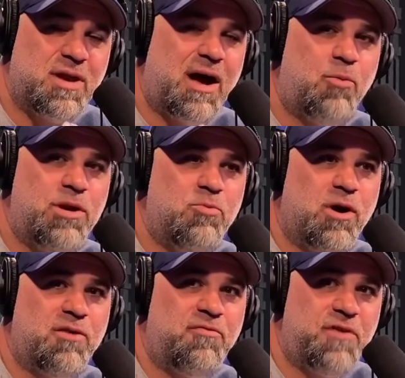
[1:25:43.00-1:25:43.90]
not when you
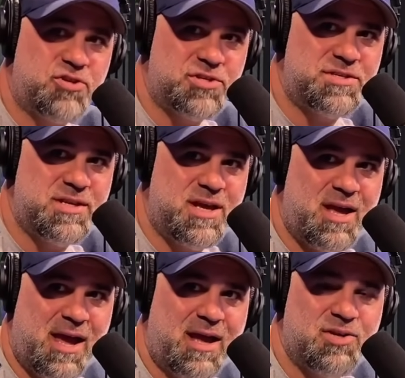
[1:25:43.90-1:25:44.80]
want efficiency
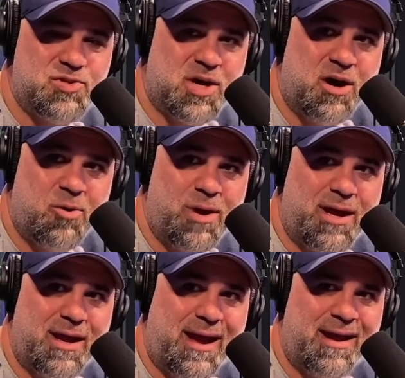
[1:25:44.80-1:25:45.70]
and
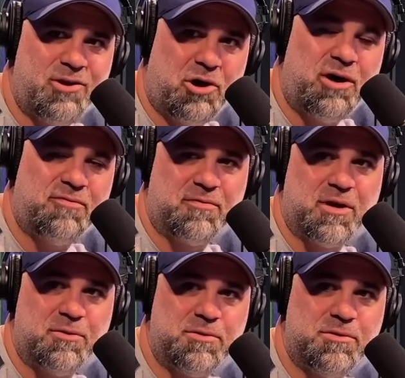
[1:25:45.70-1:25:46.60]
towing and
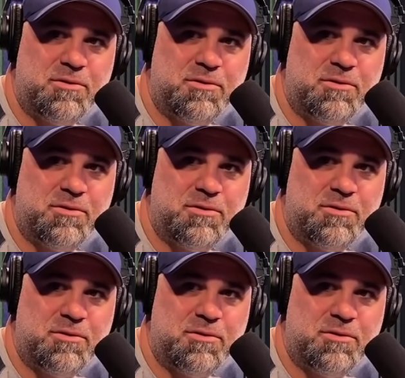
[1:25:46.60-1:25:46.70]
off-road.